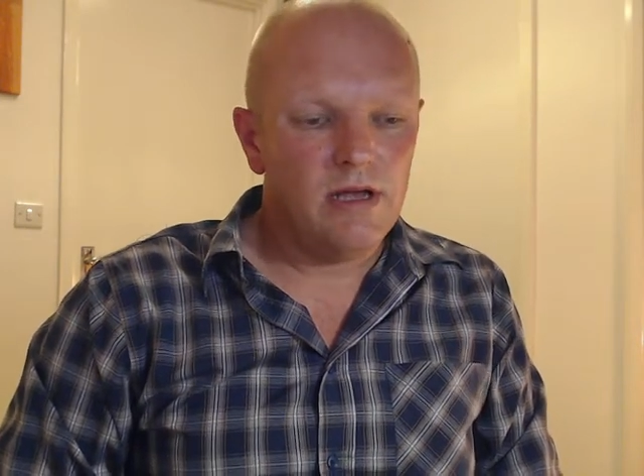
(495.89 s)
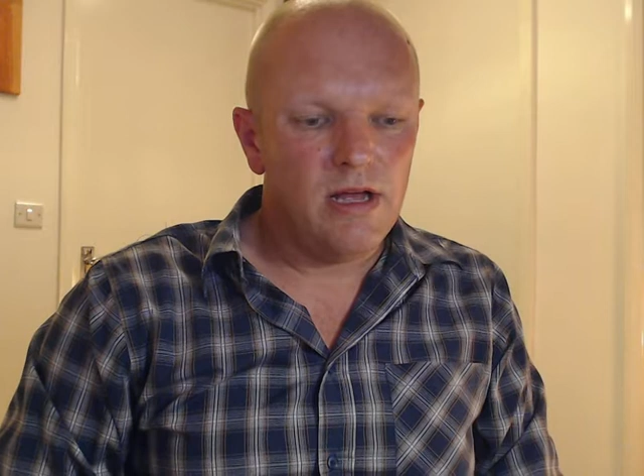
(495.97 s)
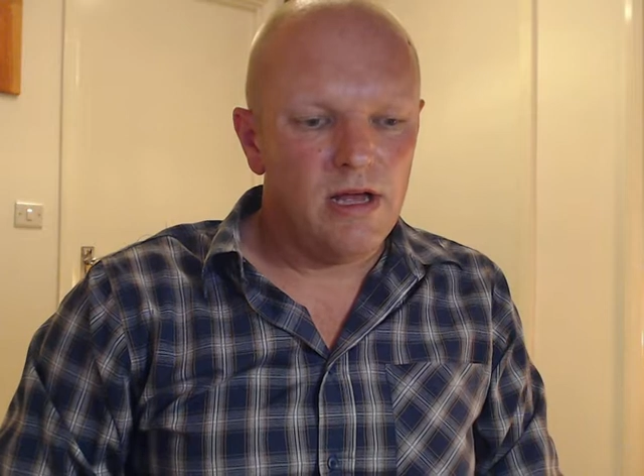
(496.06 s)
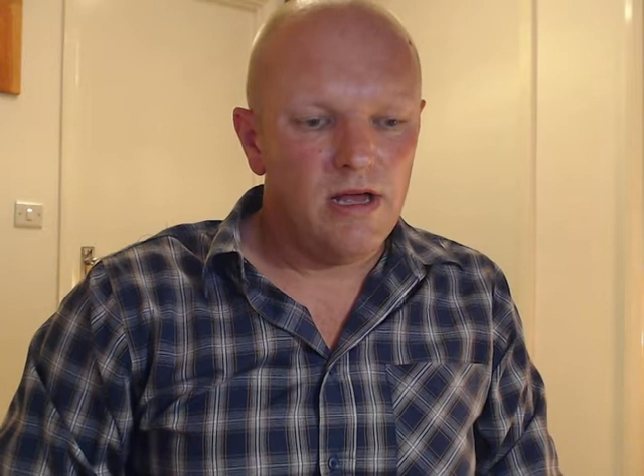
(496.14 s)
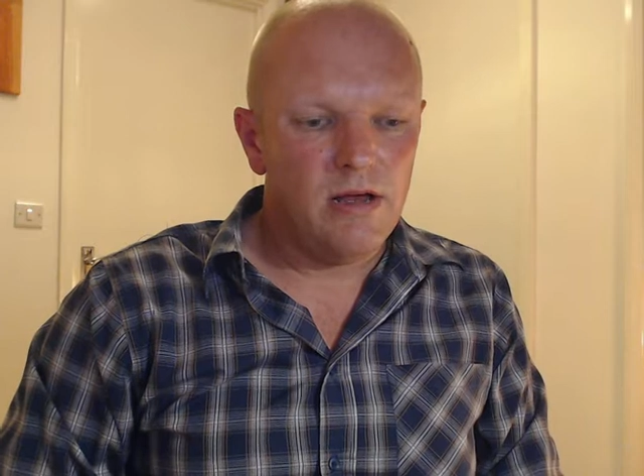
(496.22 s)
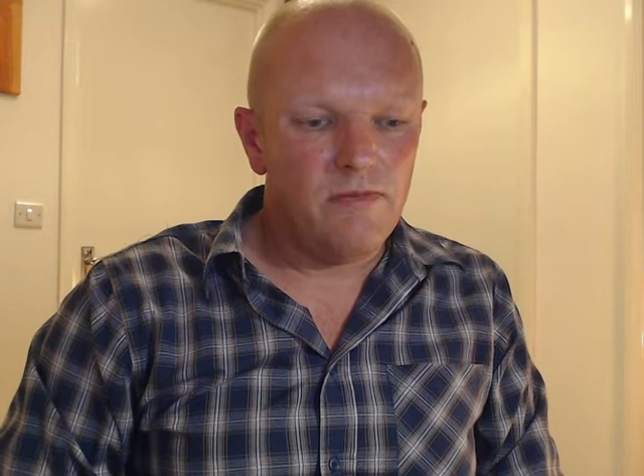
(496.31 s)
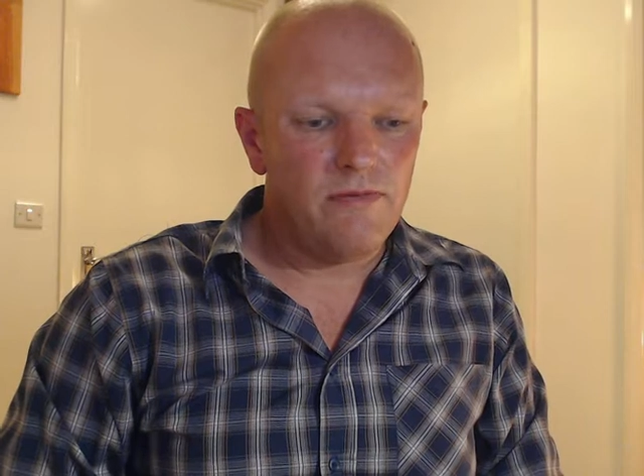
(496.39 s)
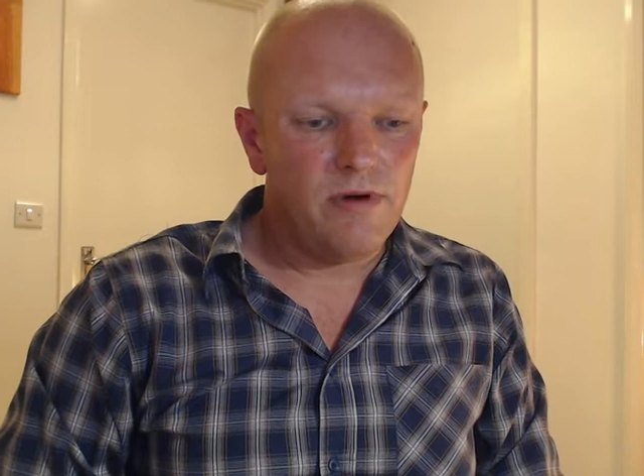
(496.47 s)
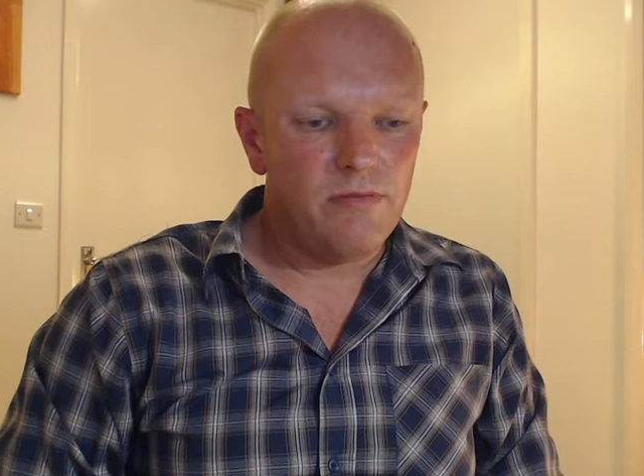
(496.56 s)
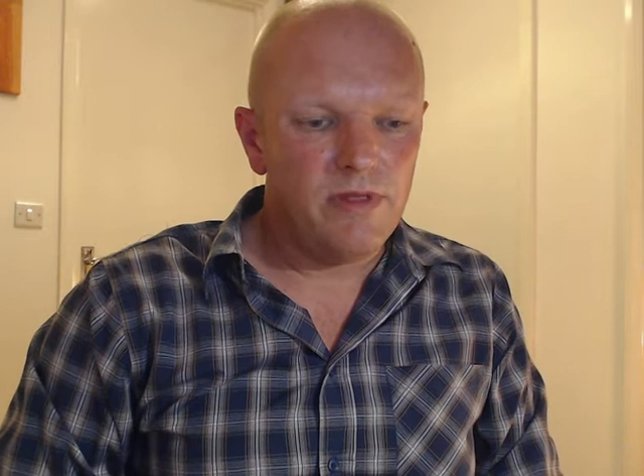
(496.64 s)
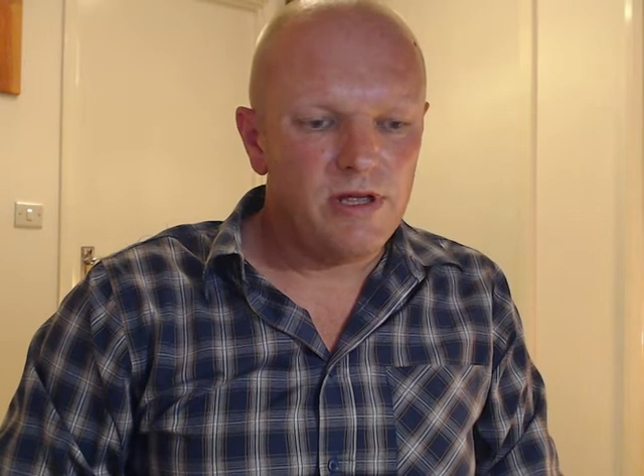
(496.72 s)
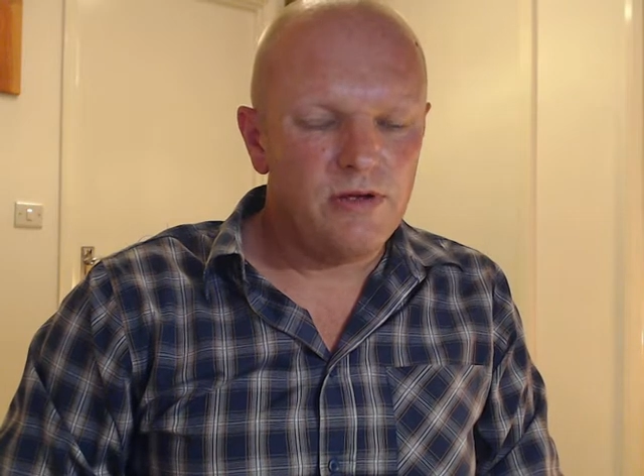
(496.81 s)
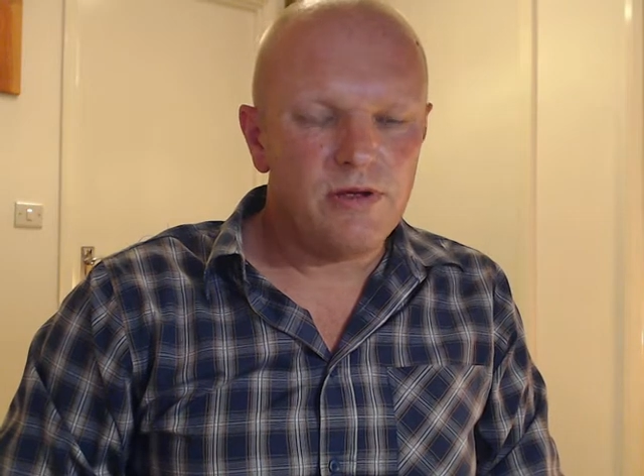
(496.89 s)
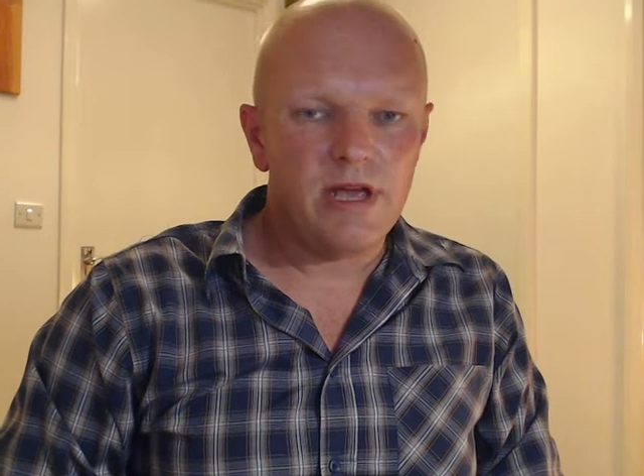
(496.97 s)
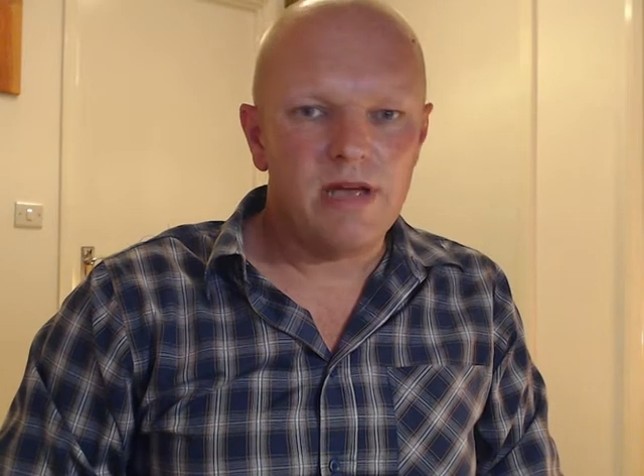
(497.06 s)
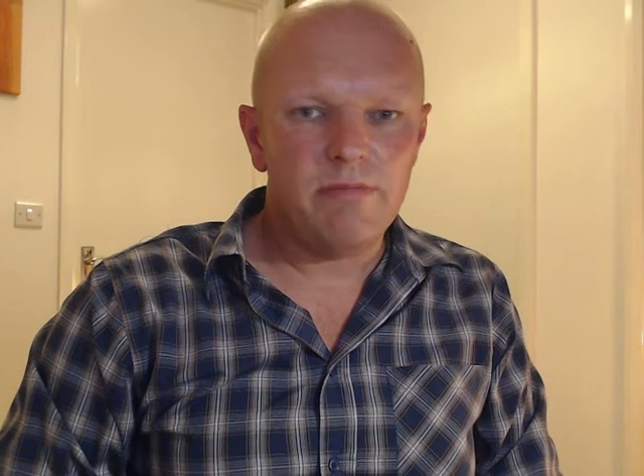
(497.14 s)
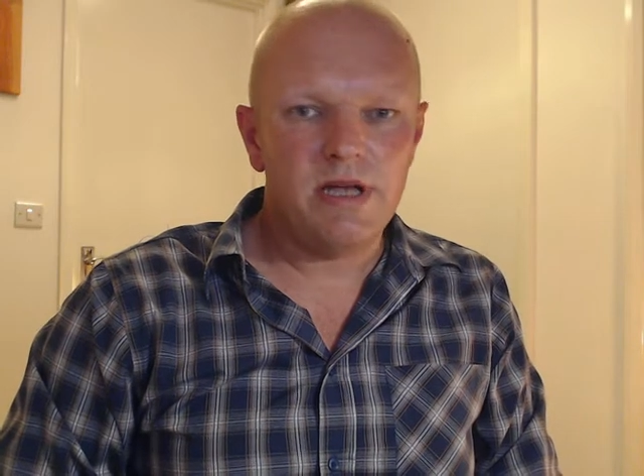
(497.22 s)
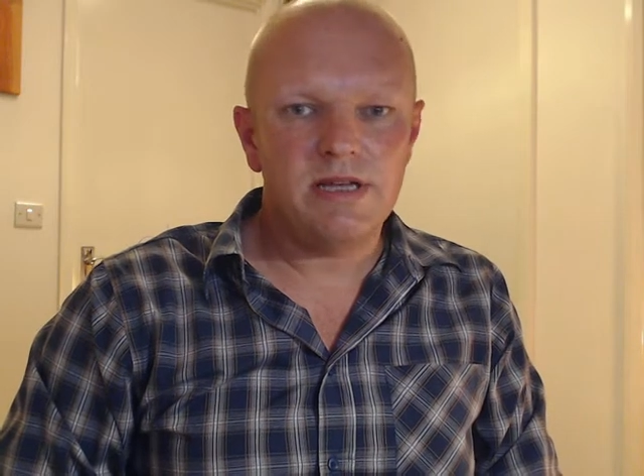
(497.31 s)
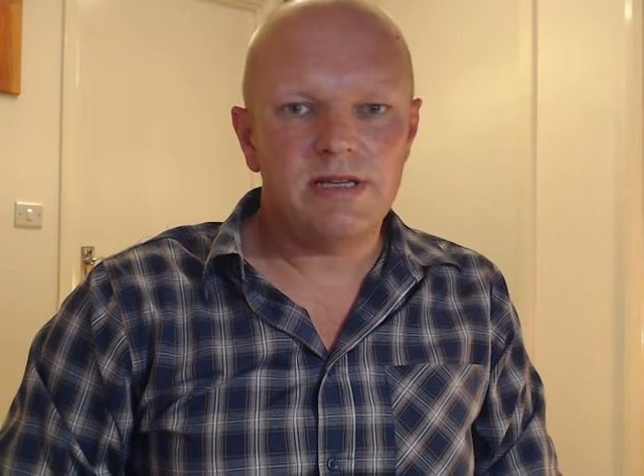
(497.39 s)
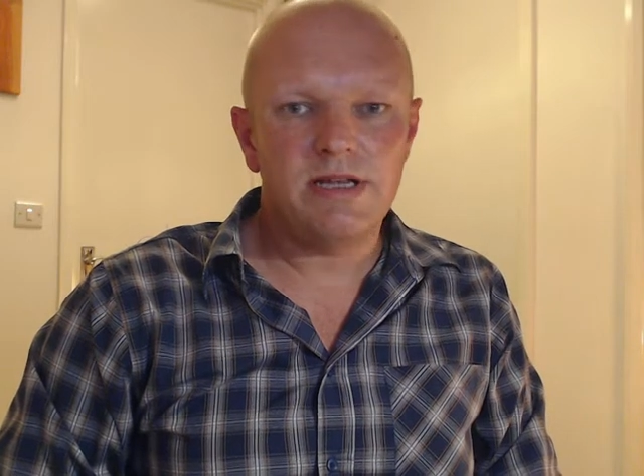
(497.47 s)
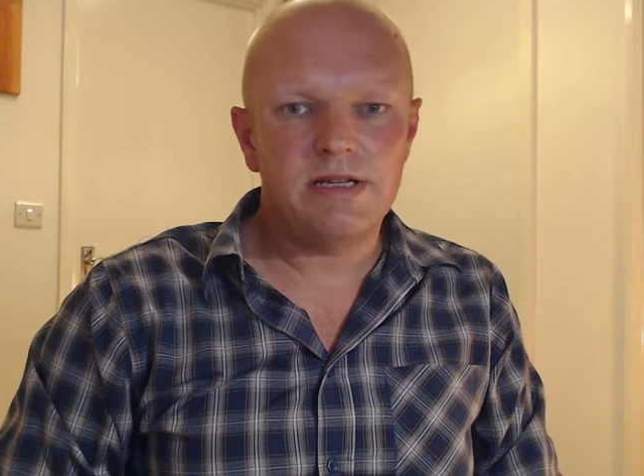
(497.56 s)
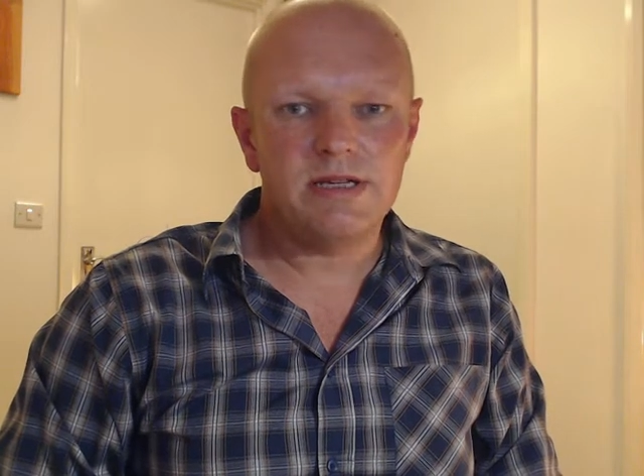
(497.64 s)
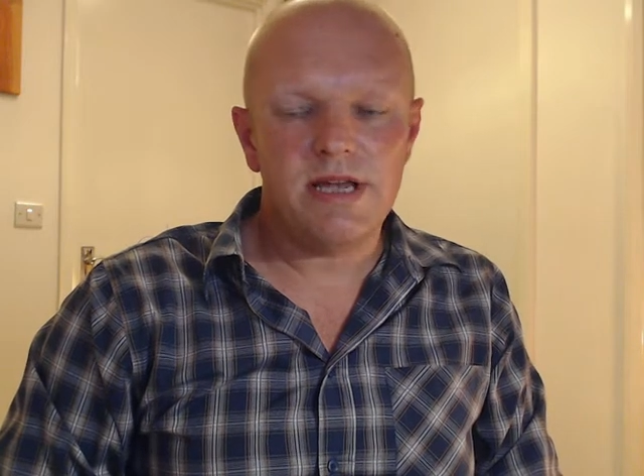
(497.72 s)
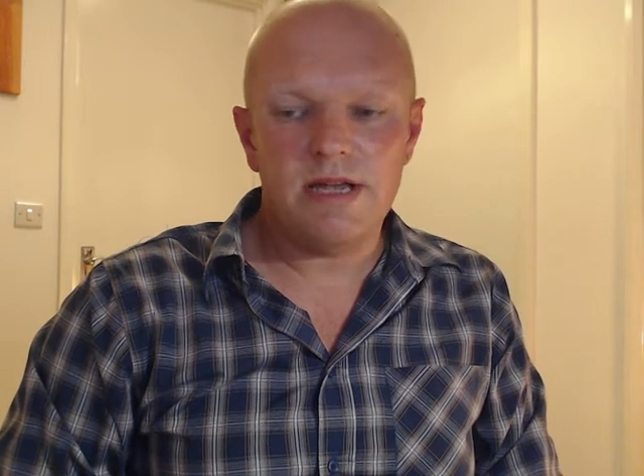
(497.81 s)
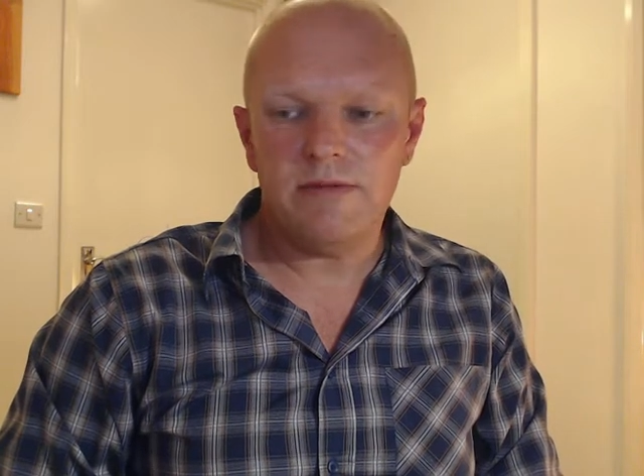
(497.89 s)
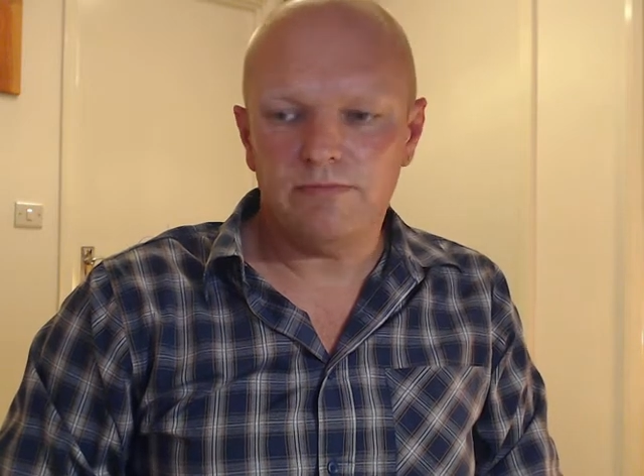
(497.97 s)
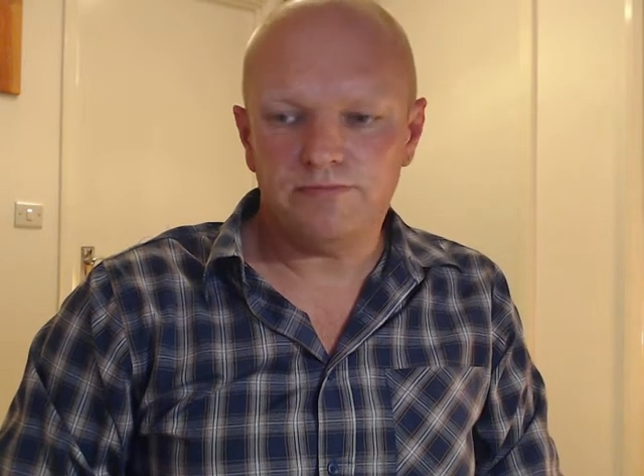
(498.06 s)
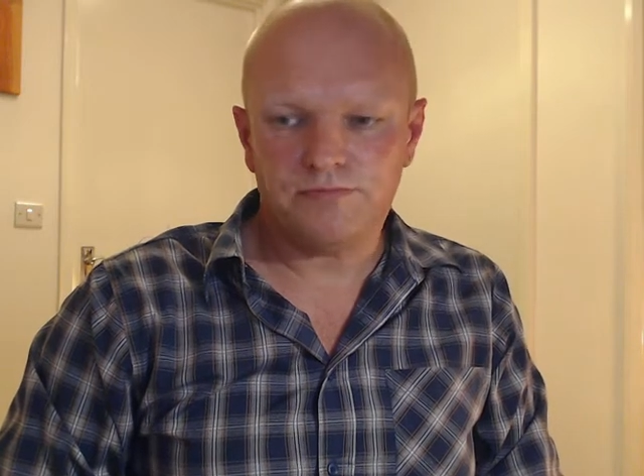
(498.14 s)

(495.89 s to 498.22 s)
from the UK PTC.